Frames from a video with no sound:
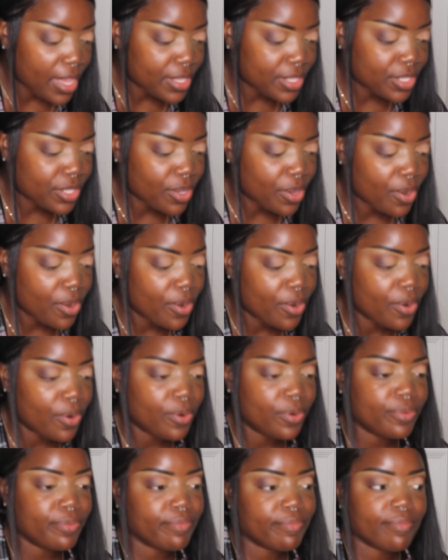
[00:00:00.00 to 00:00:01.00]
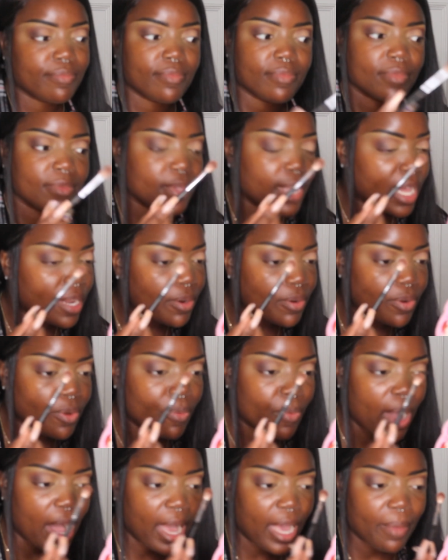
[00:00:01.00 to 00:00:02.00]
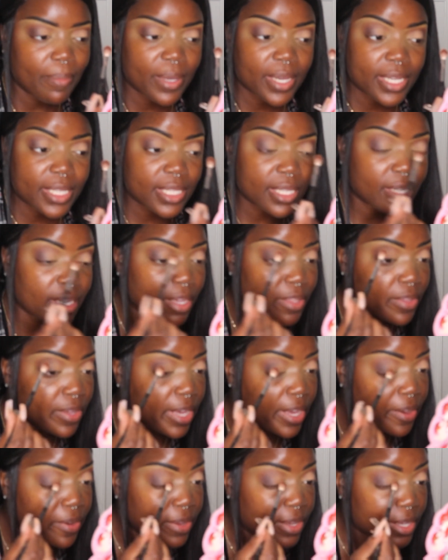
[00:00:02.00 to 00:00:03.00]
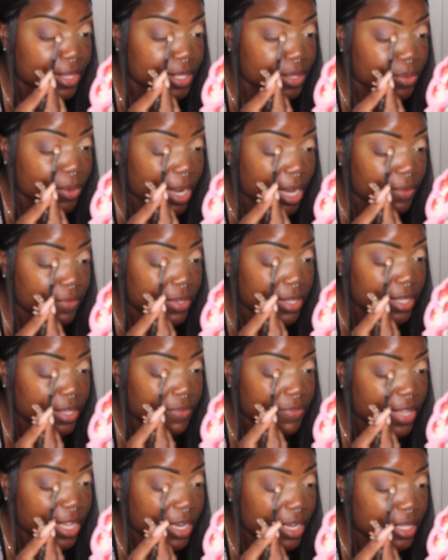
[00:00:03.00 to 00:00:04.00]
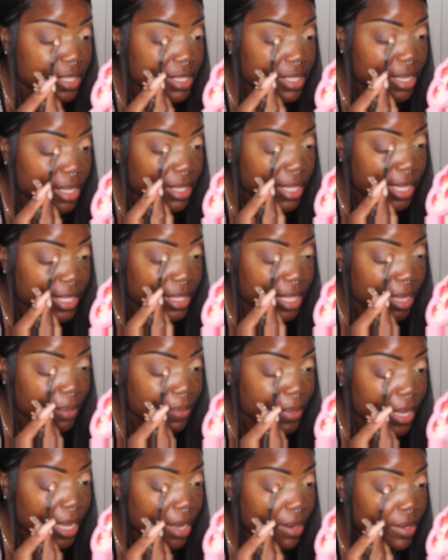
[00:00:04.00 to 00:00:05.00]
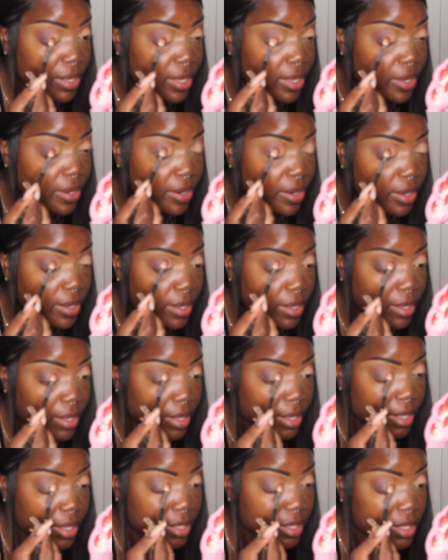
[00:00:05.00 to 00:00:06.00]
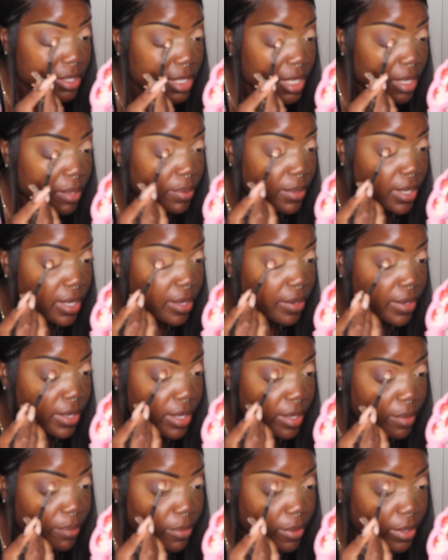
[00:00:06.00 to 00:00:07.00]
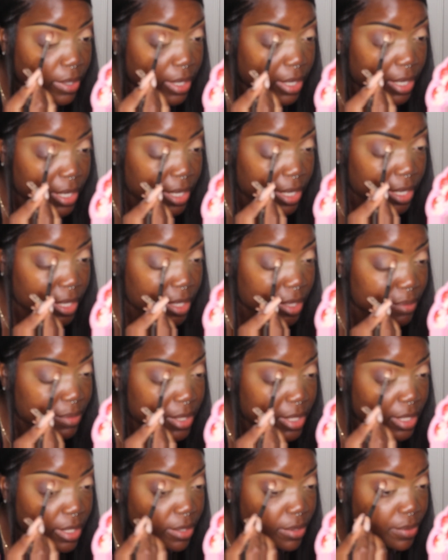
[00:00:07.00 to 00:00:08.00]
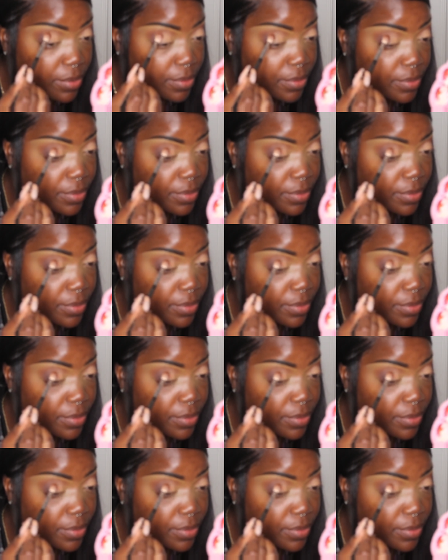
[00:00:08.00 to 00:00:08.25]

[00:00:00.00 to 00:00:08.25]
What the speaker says: so I don't know why, because in other areas where I've lived, they didn't sound like that, but out here in the Tampa area, boy, let me tell you.